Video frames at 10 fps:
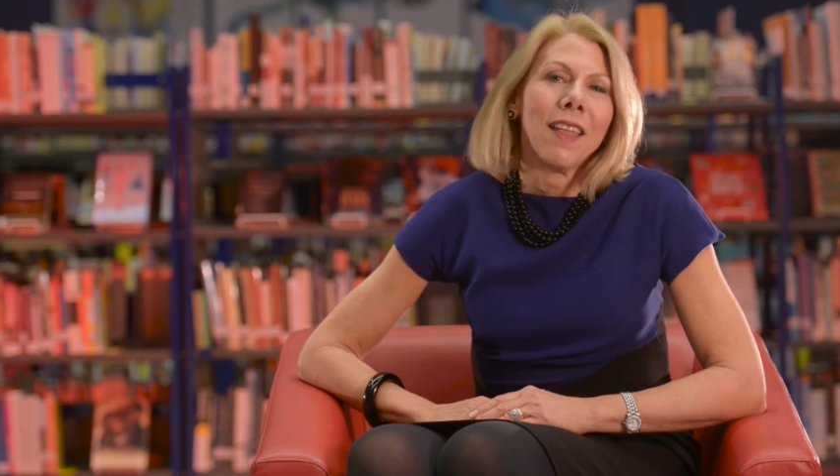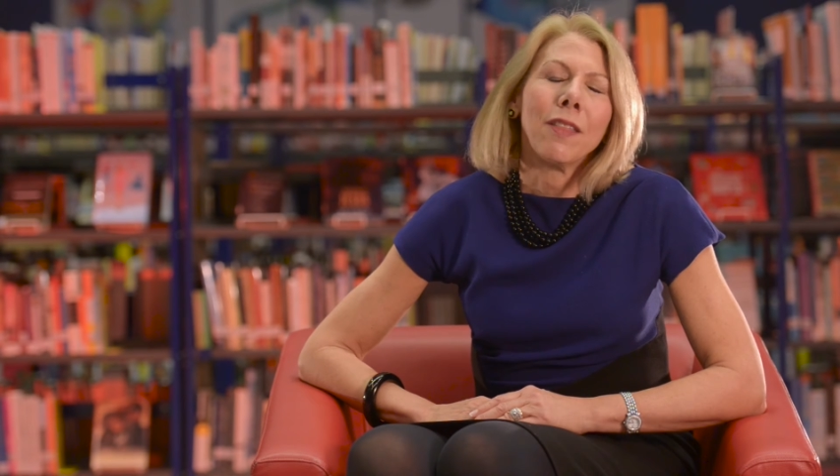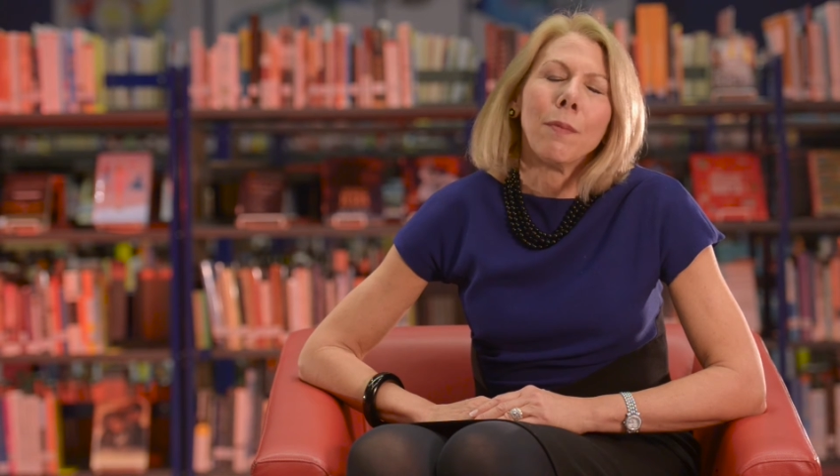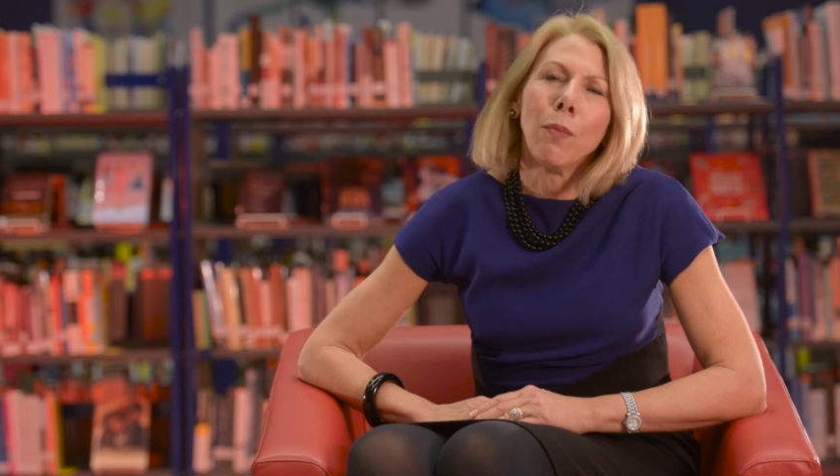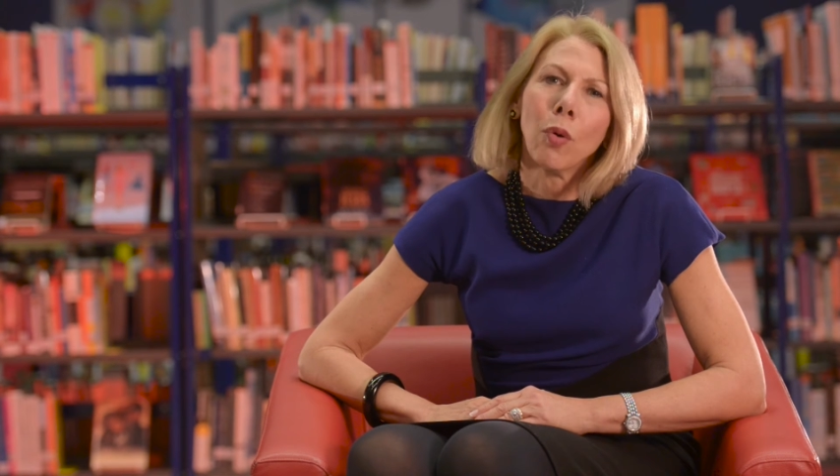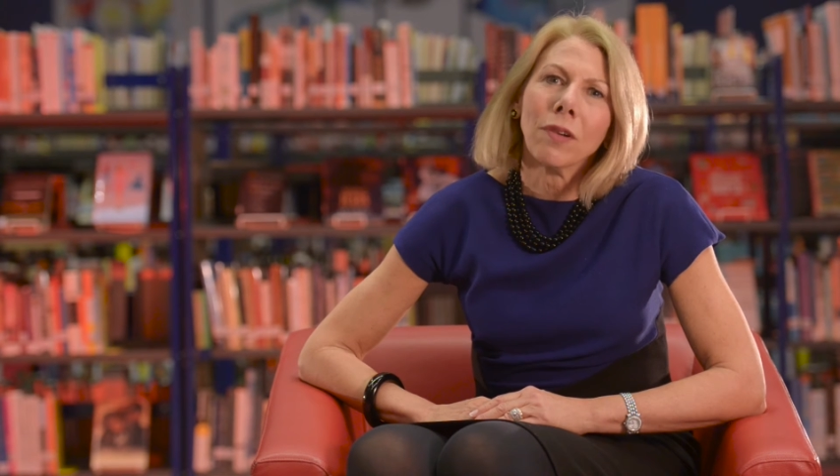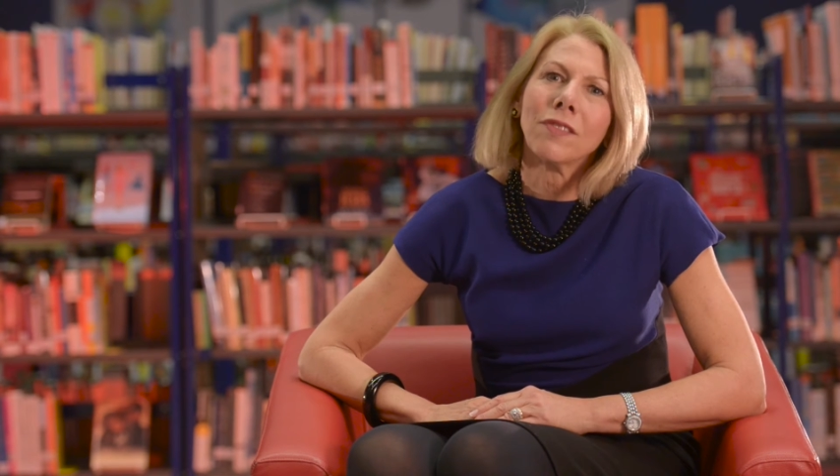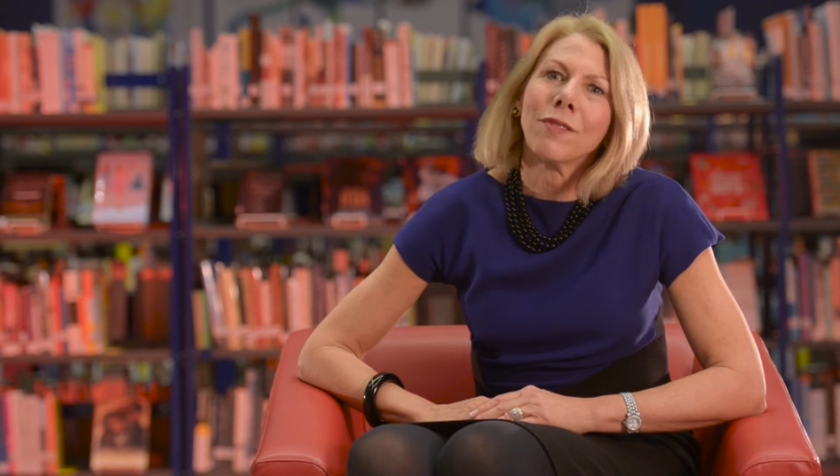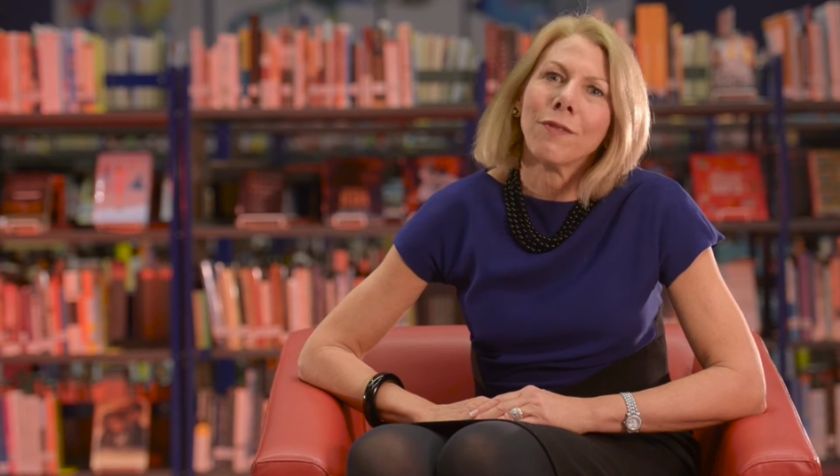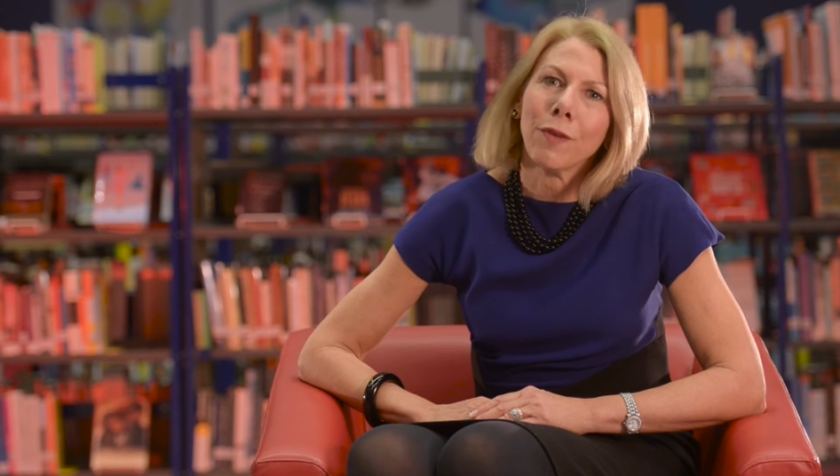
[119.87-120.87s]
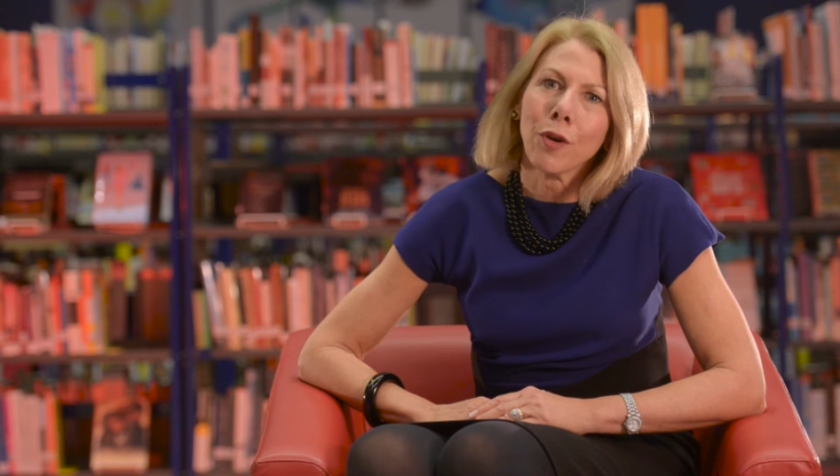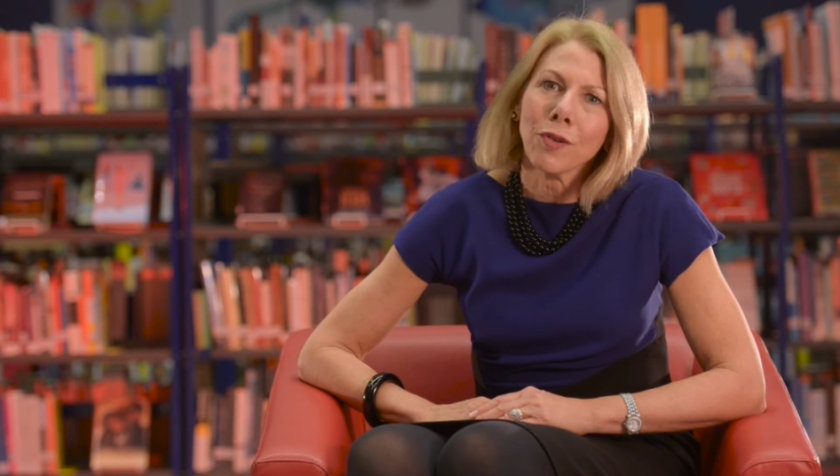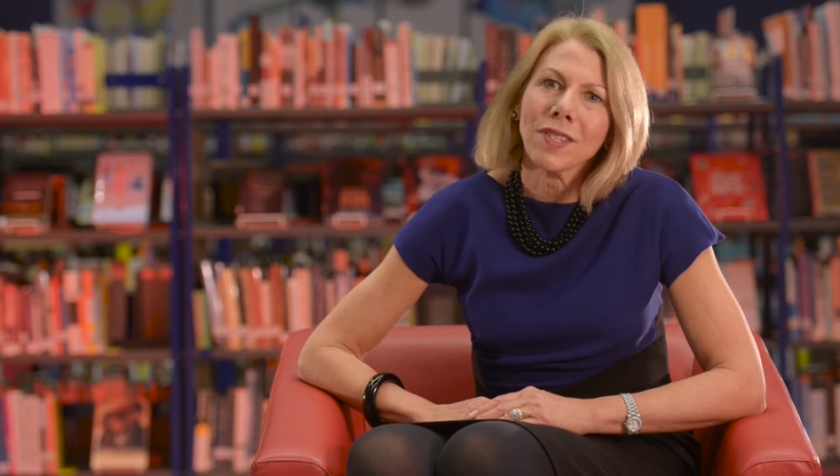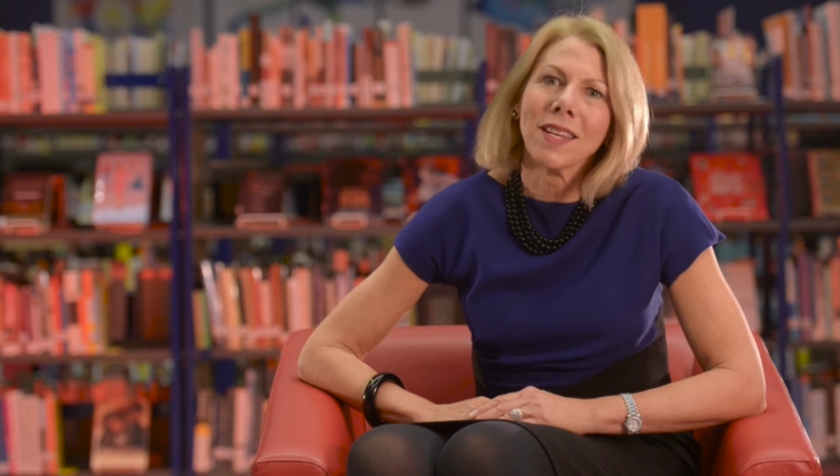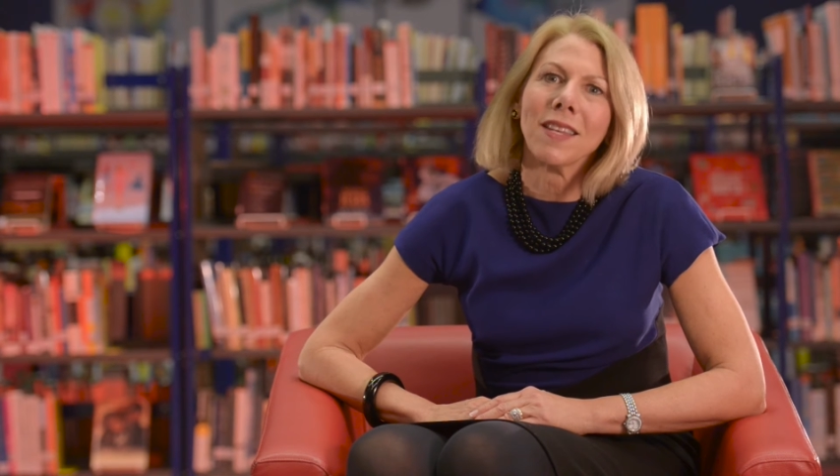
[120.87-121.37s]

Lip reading: the more diverse